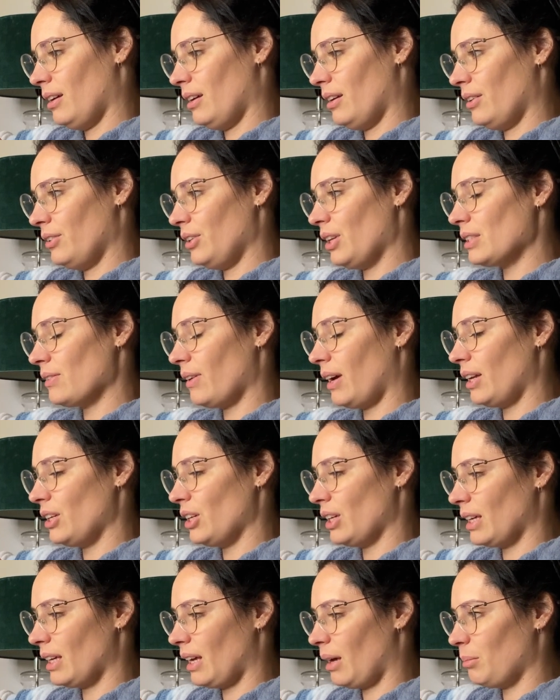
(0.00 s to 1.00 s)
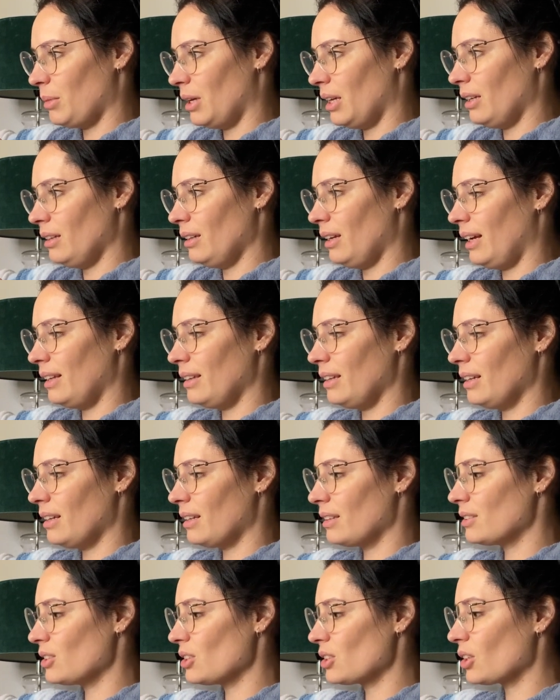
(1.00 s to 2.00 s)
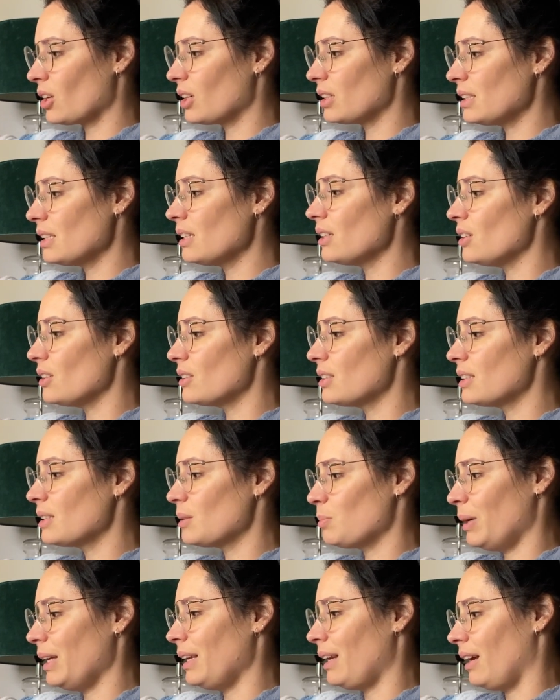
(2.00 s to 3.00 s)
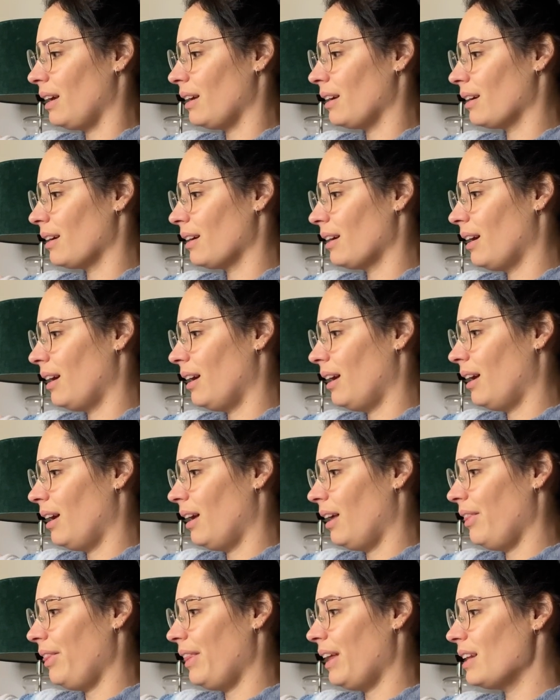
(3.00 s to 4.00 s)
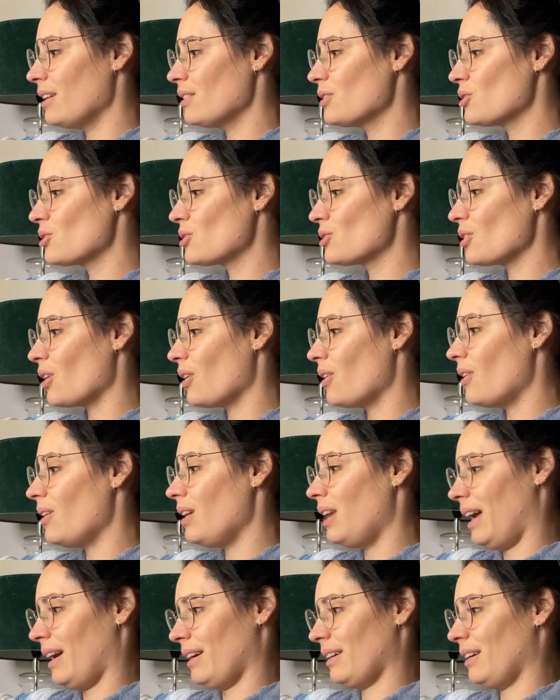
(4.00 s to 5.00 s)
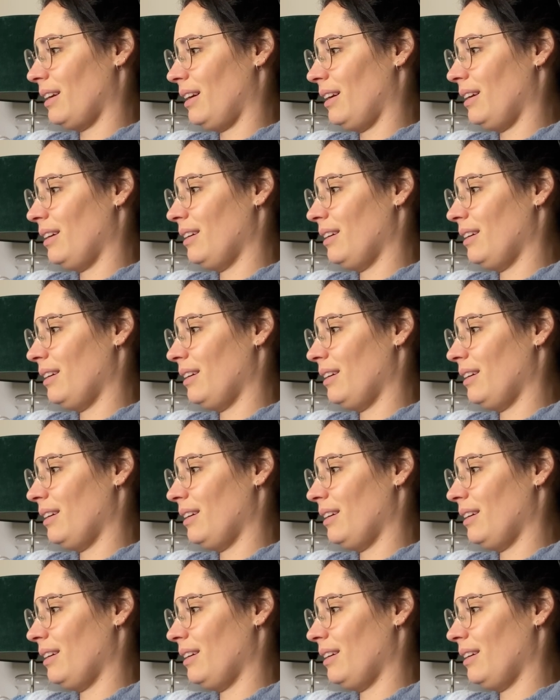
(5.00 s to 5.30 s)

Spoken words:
No, it's fine. You can come in and then it just continues spinning. That is so lacquer.